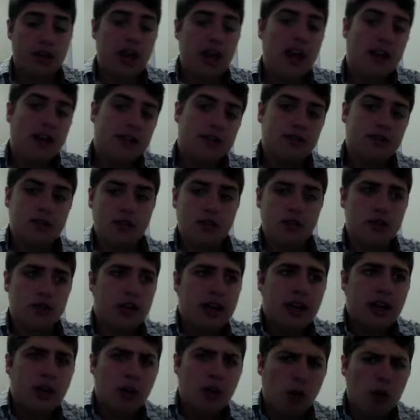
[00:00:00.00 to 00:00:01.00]
I'm just missing the
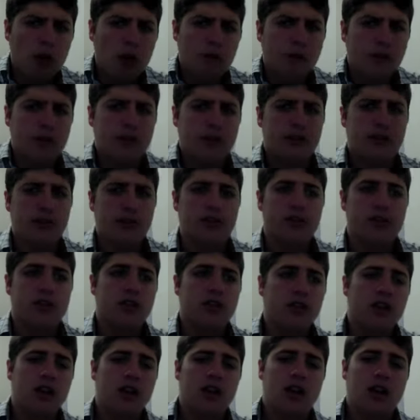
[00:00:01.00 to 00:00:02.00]
second half of the last
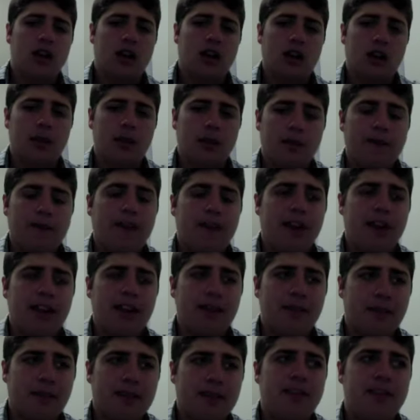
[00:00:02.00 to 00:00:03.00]
show.
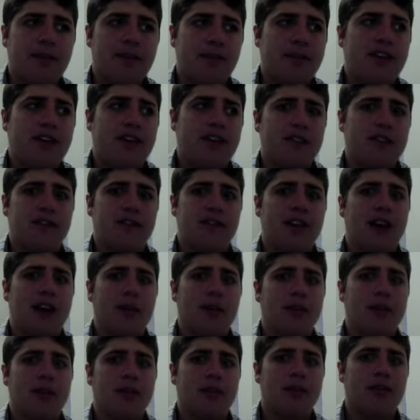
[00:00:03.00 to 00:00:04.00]
So yeah, those will get
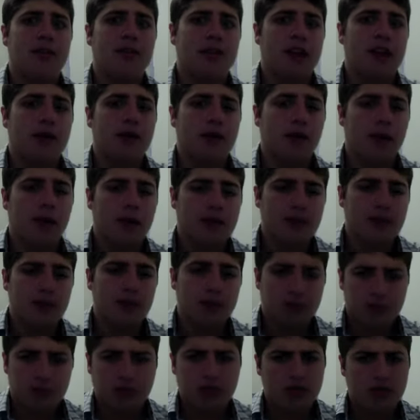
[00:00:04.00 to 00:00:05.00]
out rolling pretty soon.
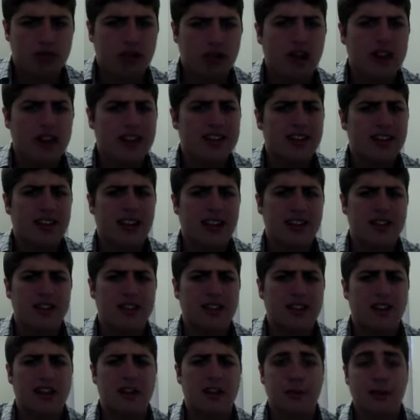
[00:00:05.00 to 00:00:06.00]
Um, I'm finding
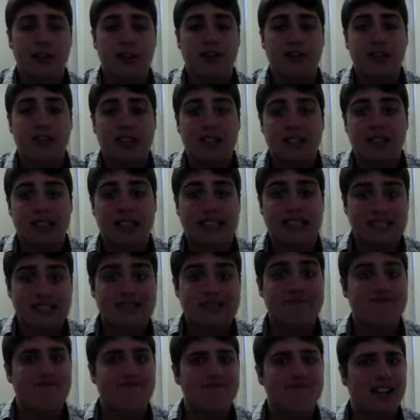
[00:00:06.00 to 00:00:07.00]
bits and pieces of time
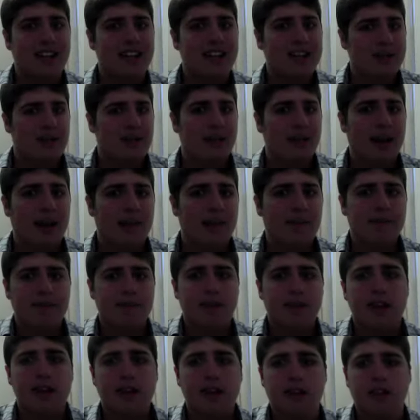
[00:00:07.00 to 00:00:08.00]
in between the day to watch
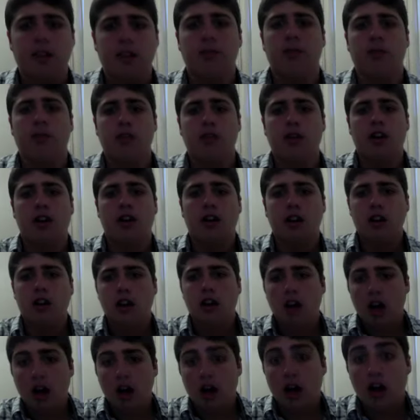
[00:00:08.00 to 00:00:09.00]
them, so I'll get that out to
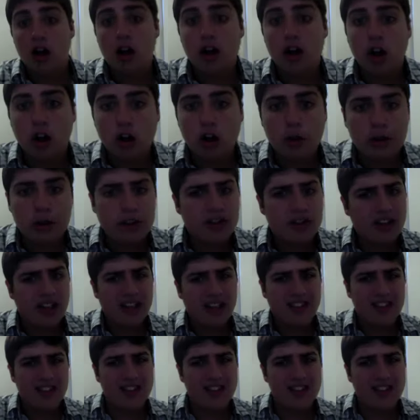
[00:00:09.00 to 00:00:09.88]
you guys. But I just need like,